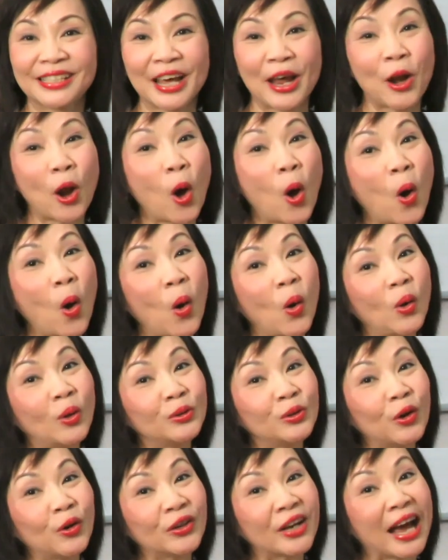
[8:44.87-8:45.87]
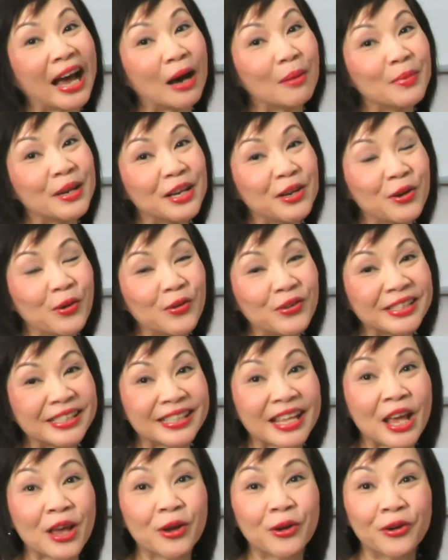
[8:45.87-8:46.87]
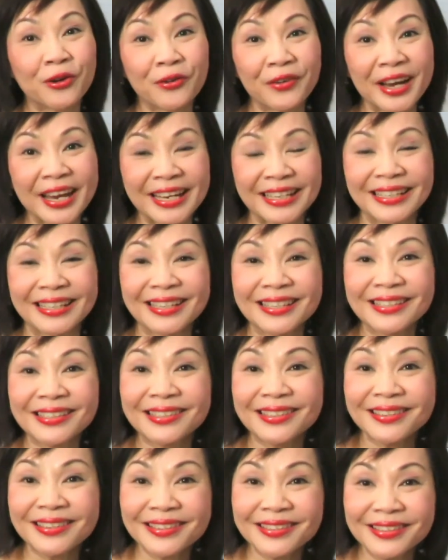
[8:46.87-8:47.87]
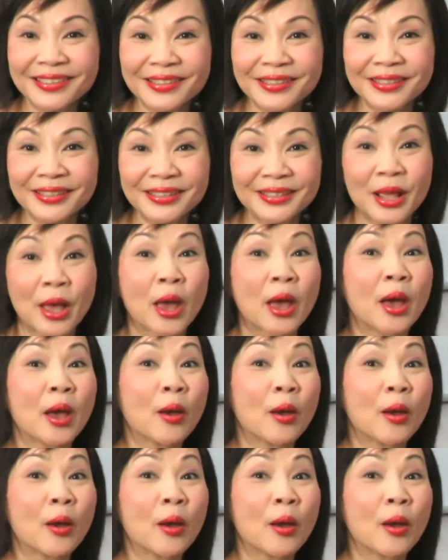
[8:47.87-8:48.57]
that all non-harmony notes create dissonances